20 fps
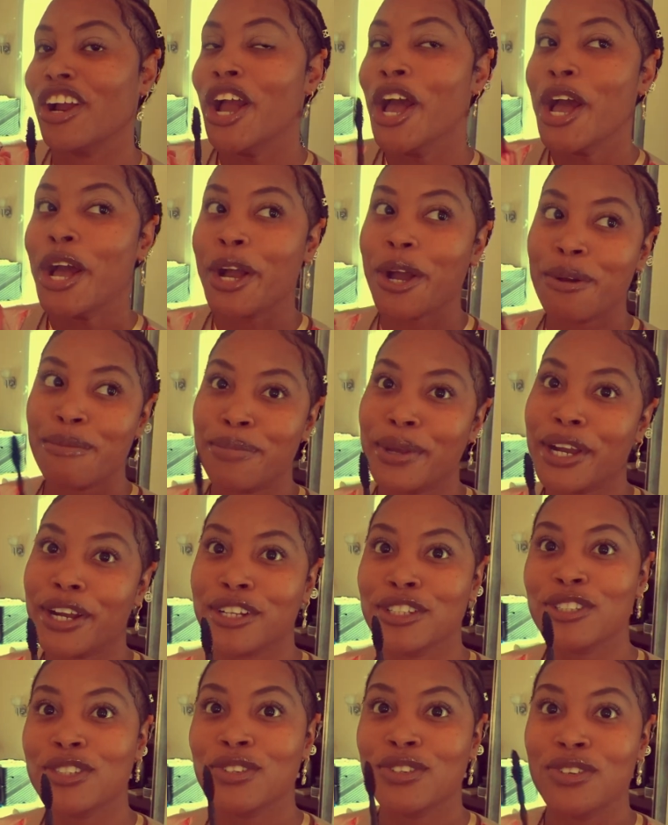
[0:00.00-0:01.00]

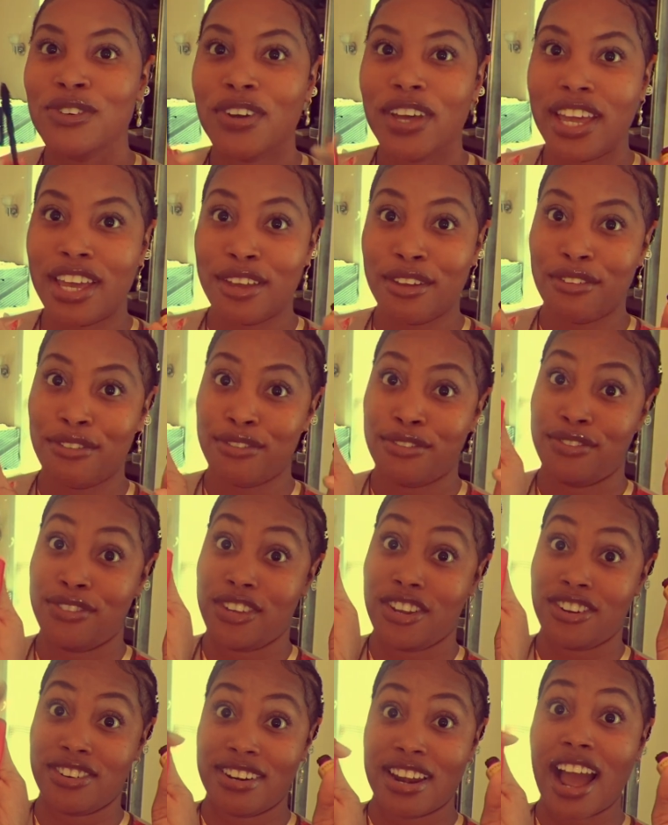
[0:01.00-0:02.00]
Compared to if
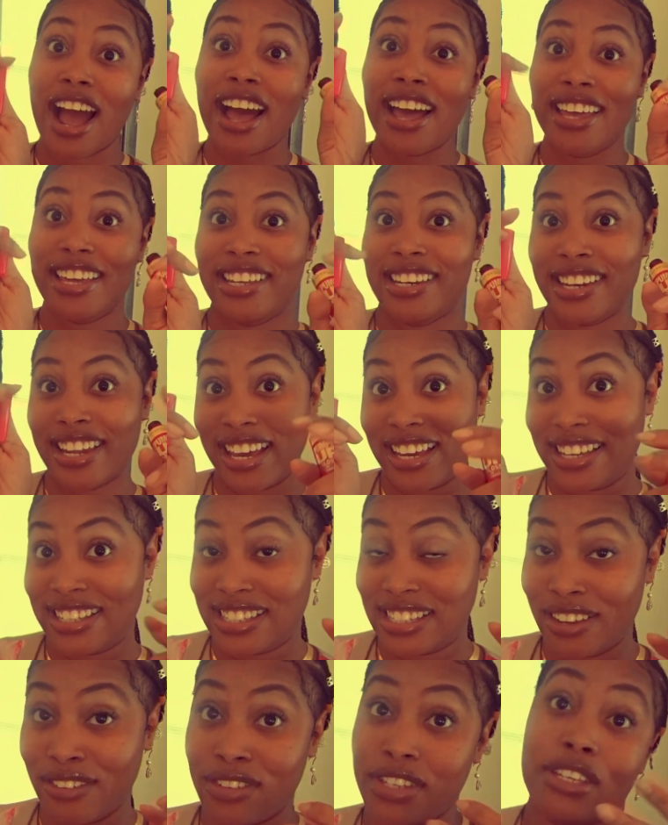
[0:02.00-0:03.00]
you're not in
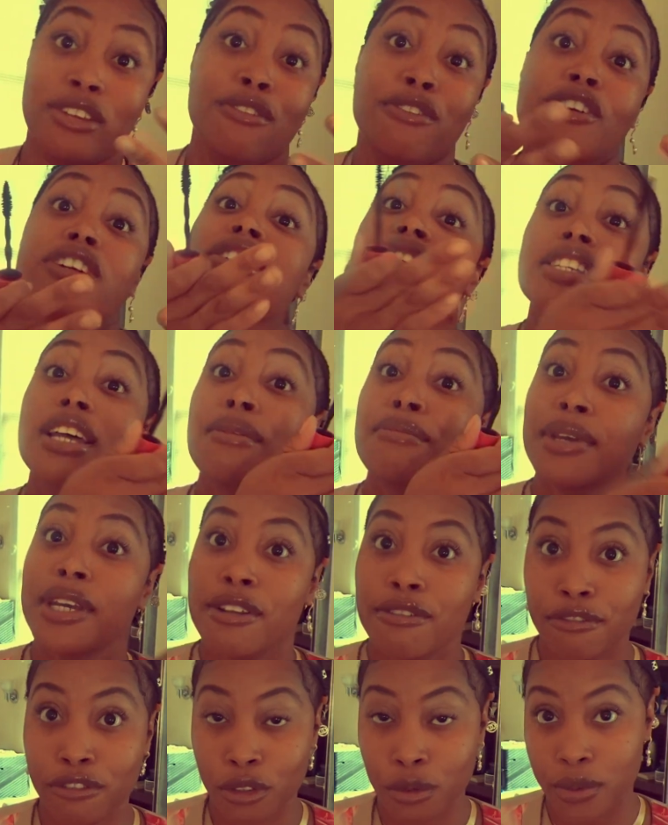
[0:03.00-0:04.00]
negativity, for some
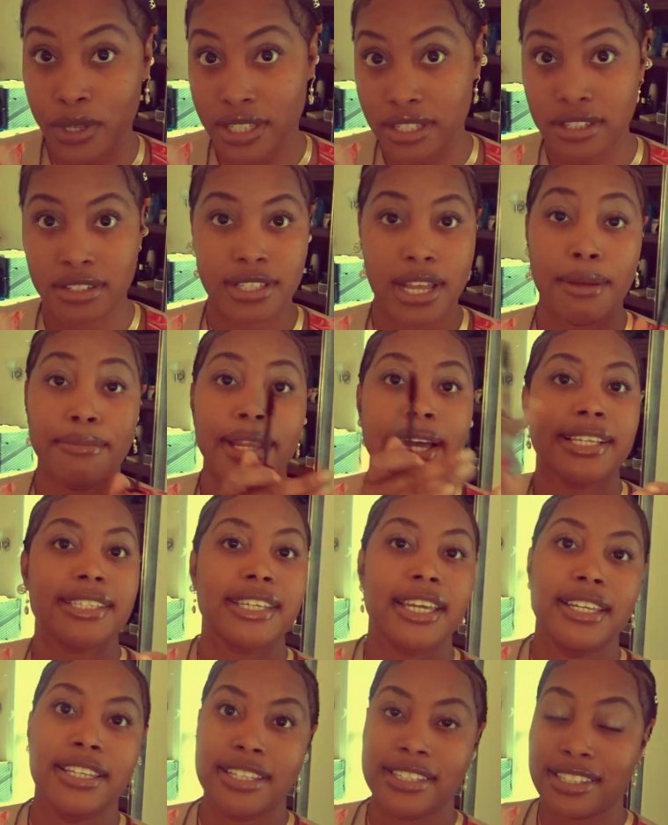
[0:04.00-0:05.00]
influencers, I'm not
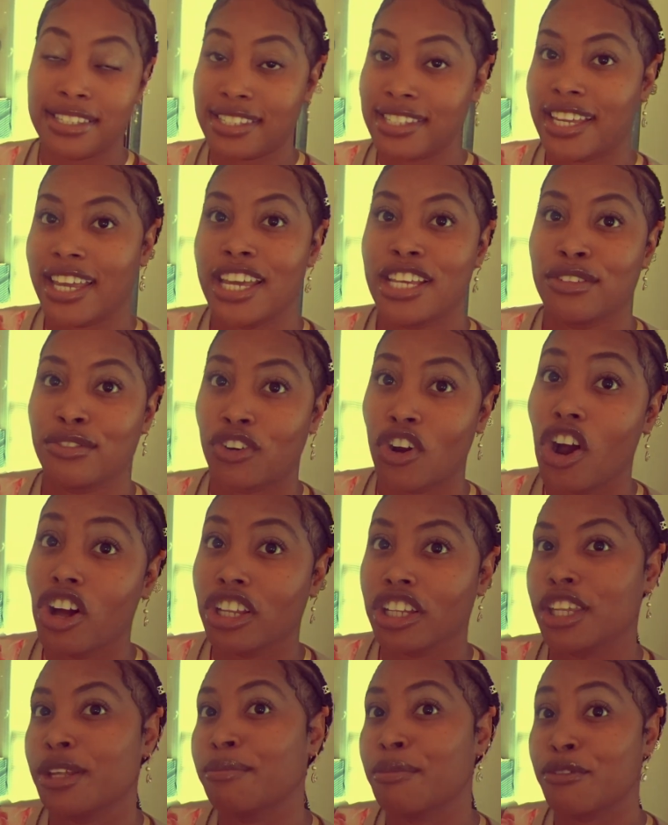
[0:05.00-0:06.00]
saying this is the case for
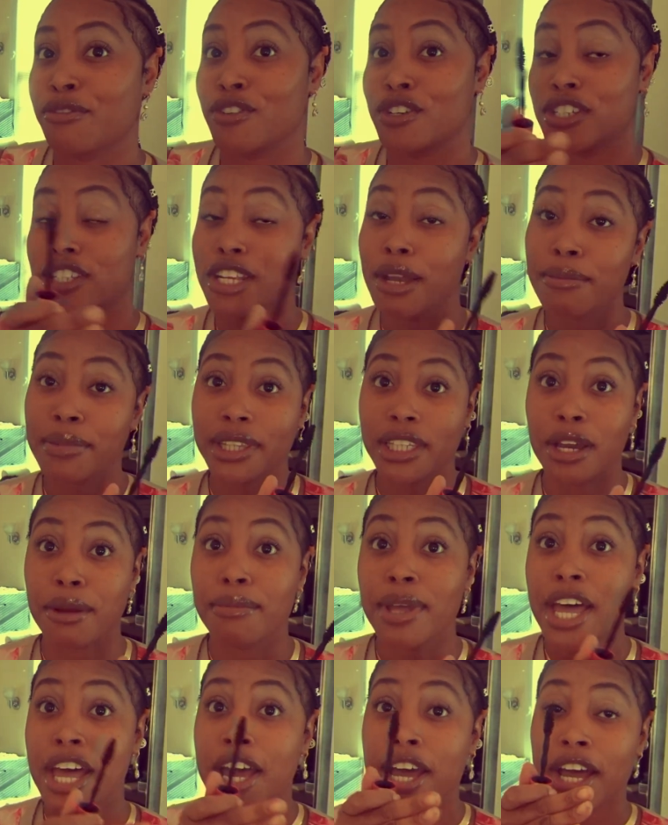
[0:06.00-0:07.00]
all of them, but for some of them,
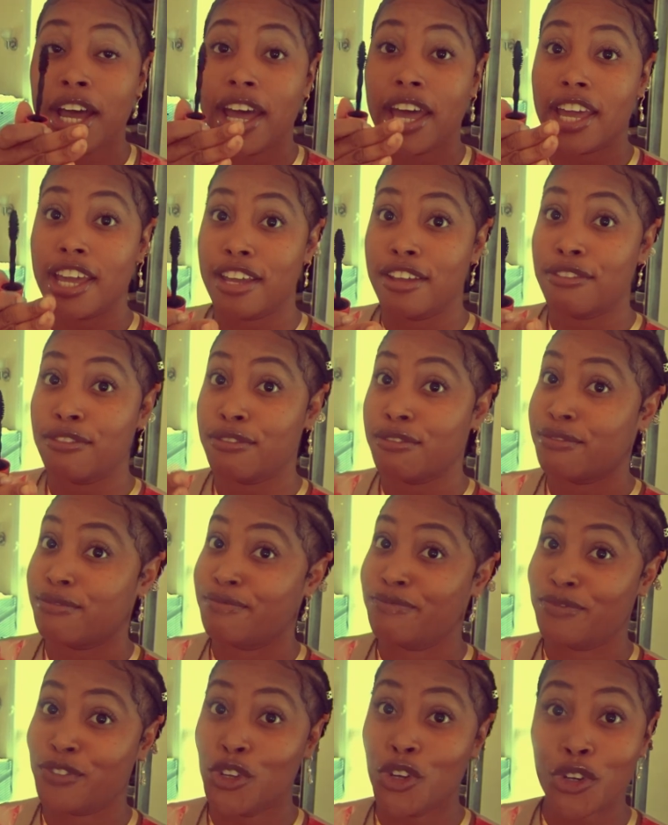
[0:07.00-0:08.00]
if,
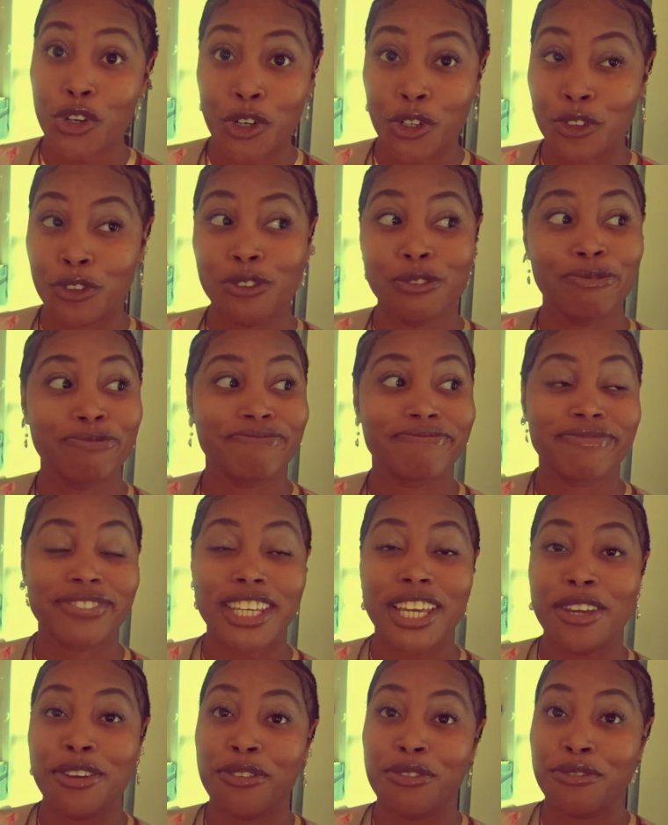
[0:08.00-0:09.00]
you know,
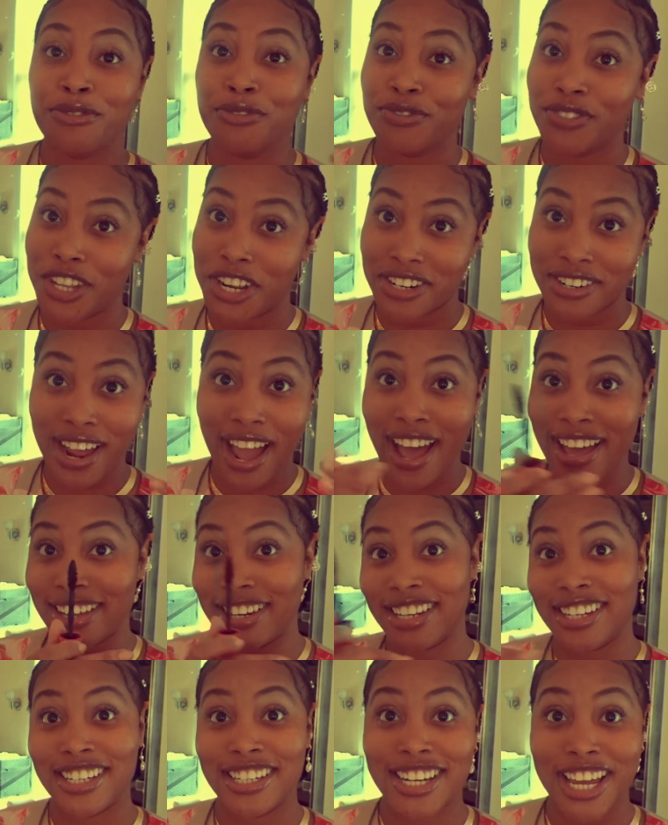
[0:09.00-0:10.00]
if they're not
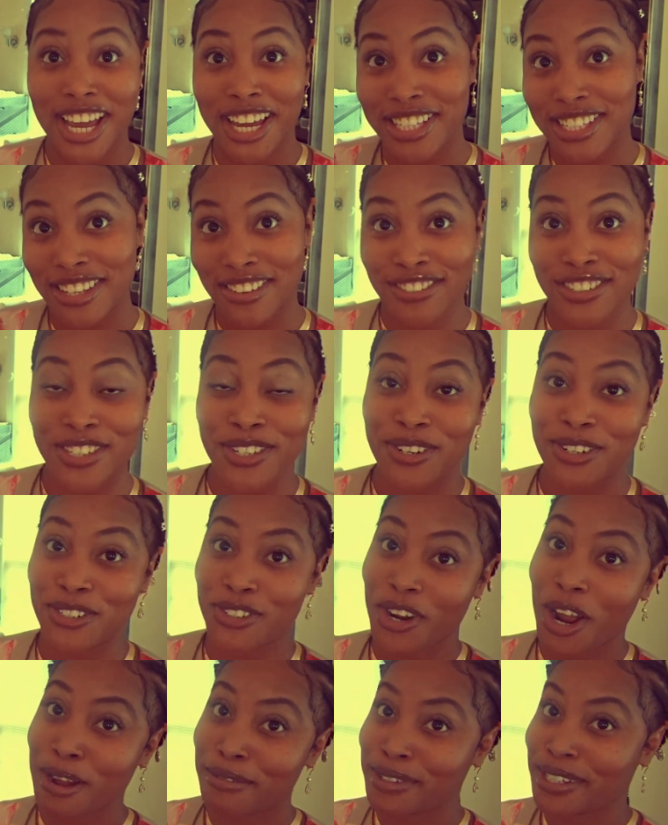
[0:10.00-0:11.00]
in any negativity or
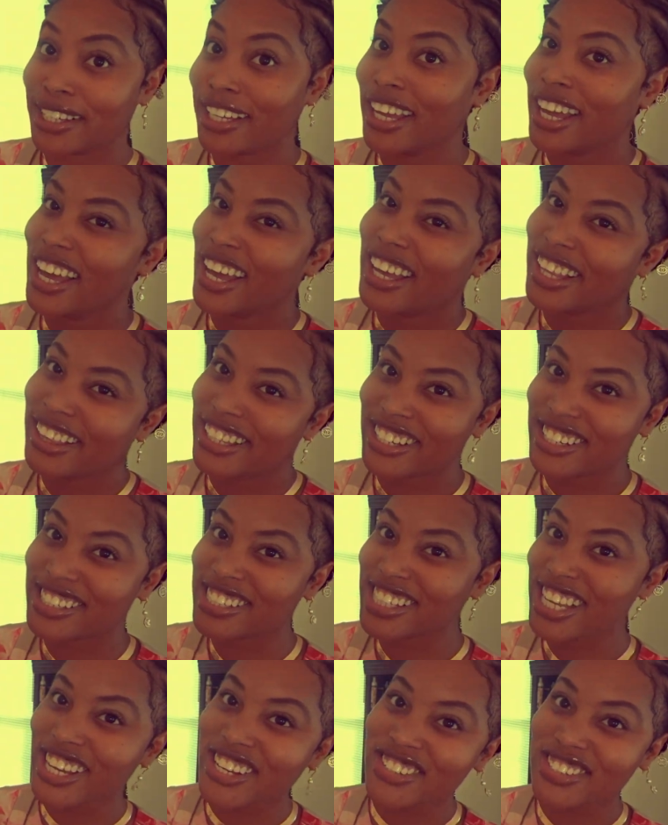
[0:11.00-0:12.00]
drama, their
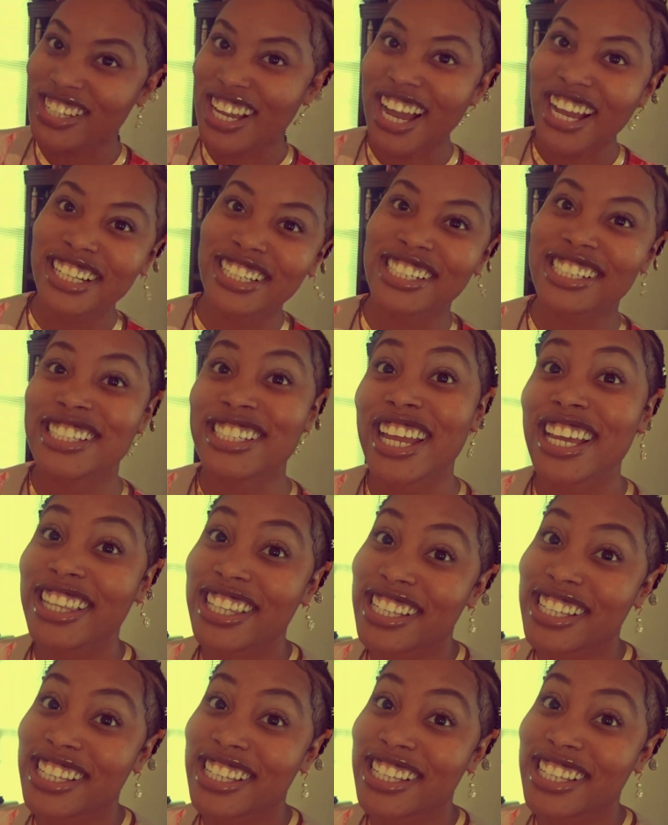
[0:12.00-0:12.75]
sales kind of stay